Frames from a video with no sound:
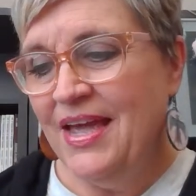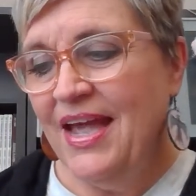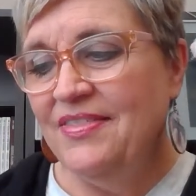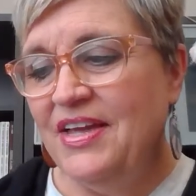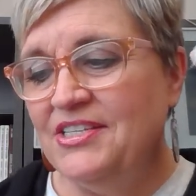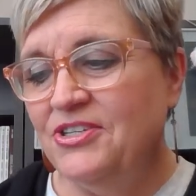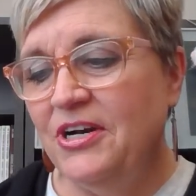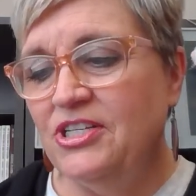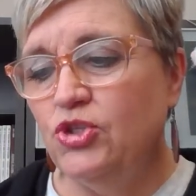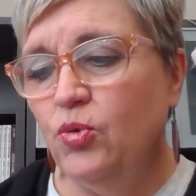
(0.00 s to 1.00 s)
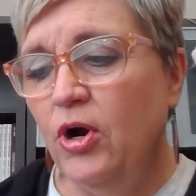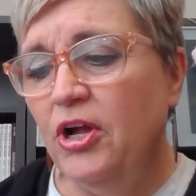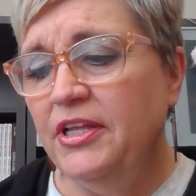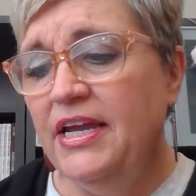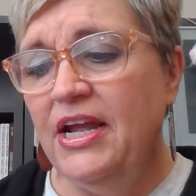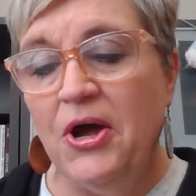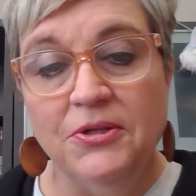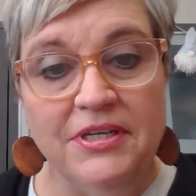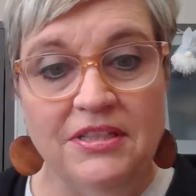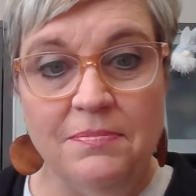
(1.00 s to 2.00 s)
And they started twirling,
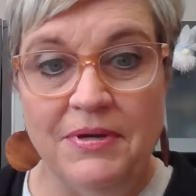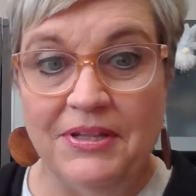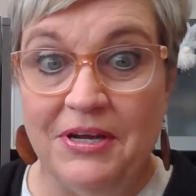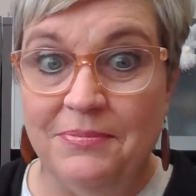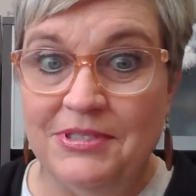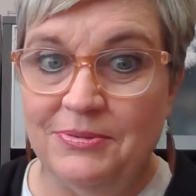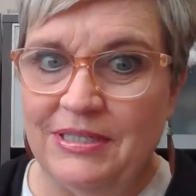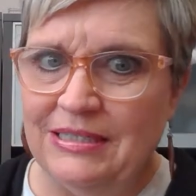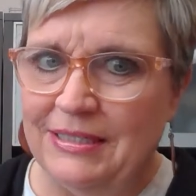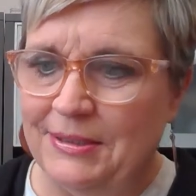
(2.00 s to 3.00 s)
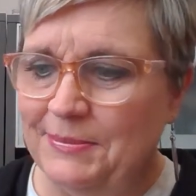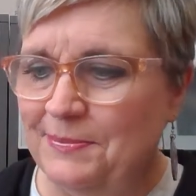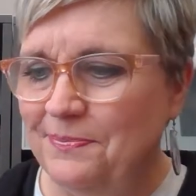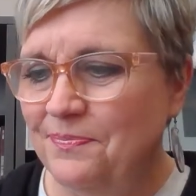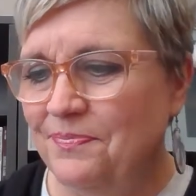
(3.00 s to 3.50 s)
holding the pillow between them.